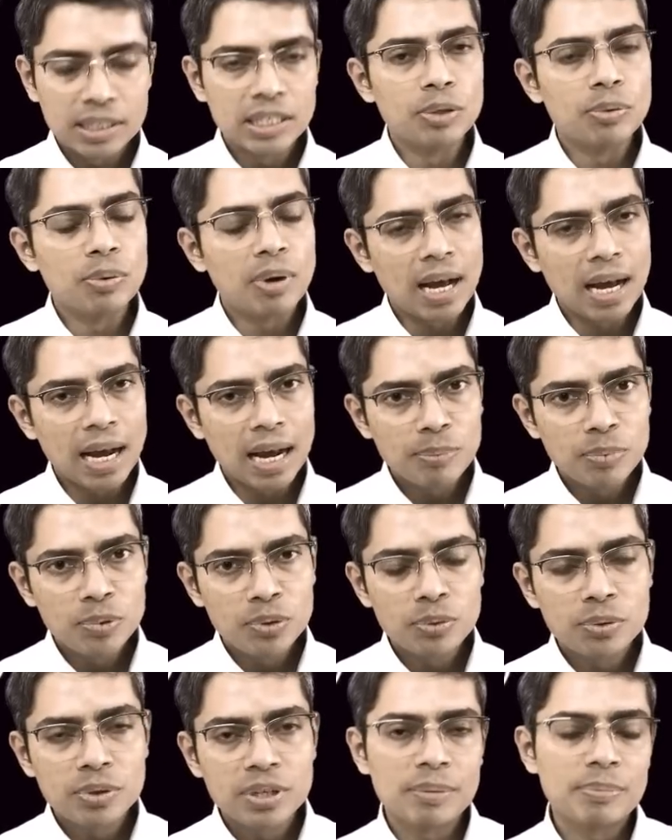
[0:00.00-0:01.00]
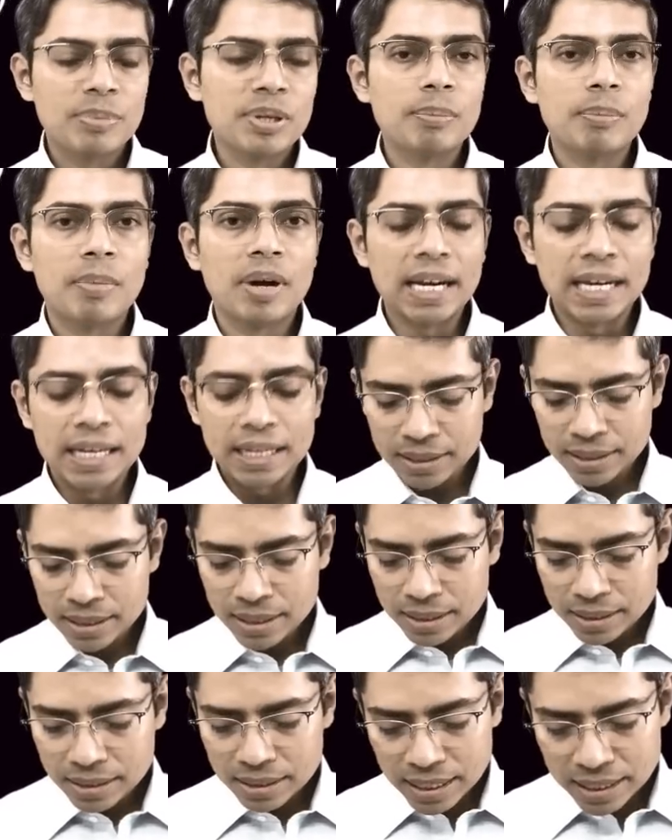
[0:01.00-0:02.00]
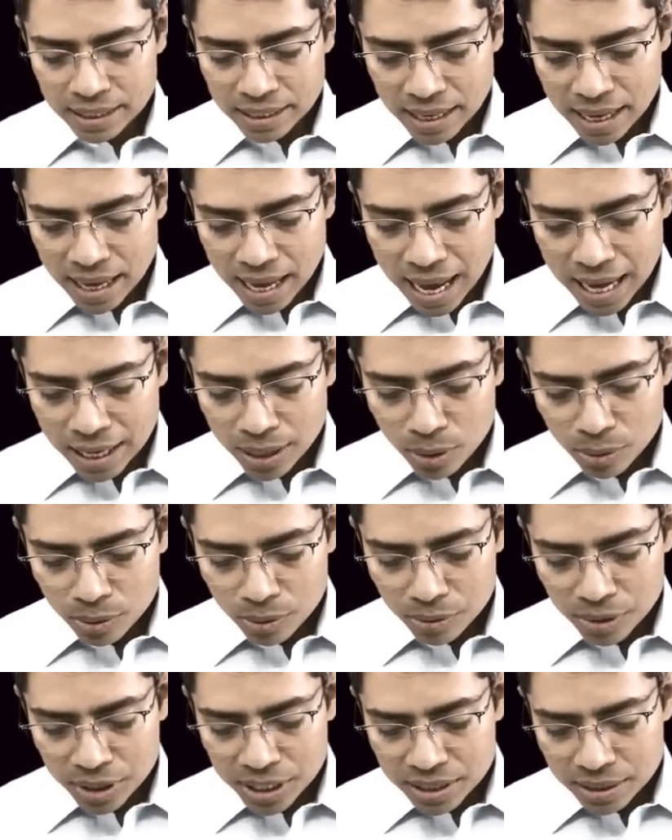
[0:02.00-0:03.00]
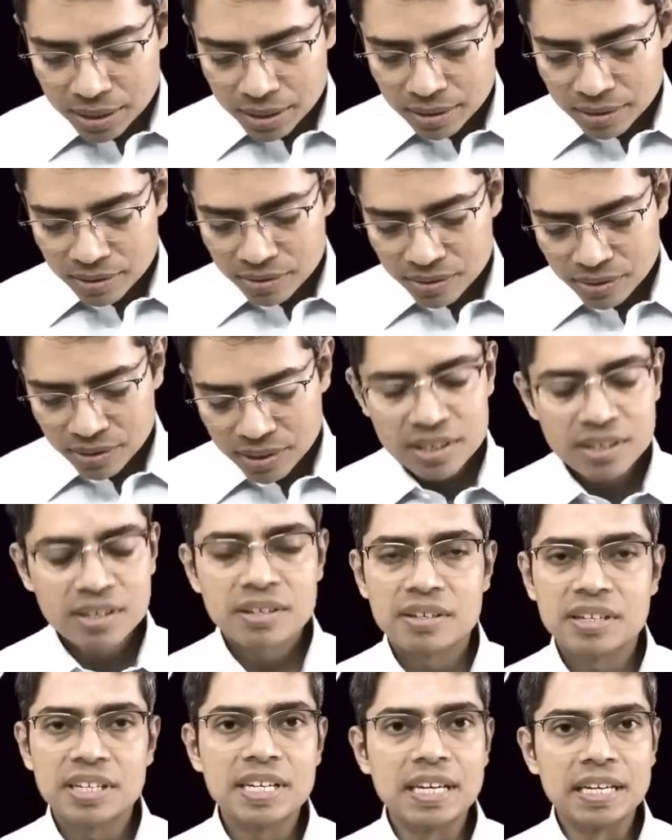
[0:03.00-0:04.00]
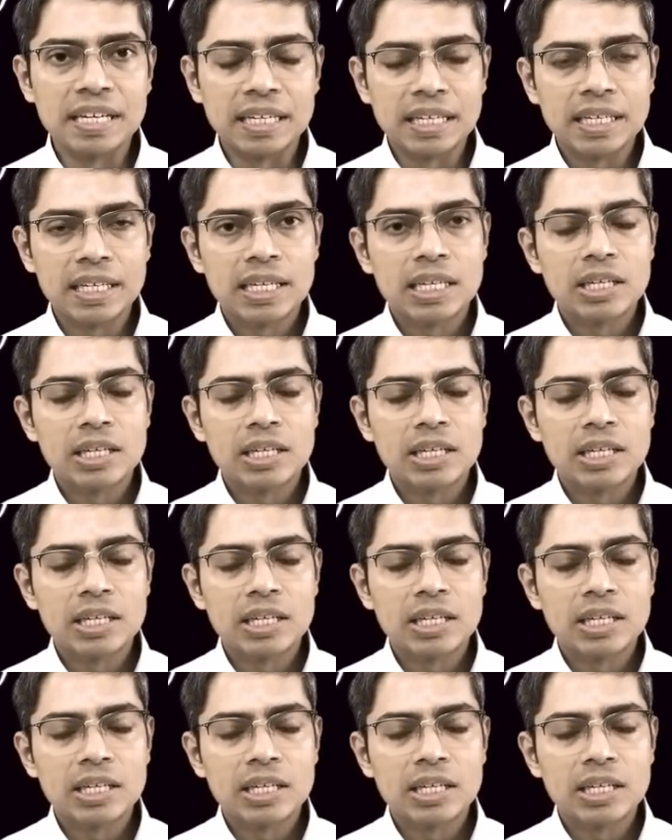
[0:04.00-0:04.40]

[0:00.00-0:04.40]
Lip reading: You have to keep in mind that along with first reading,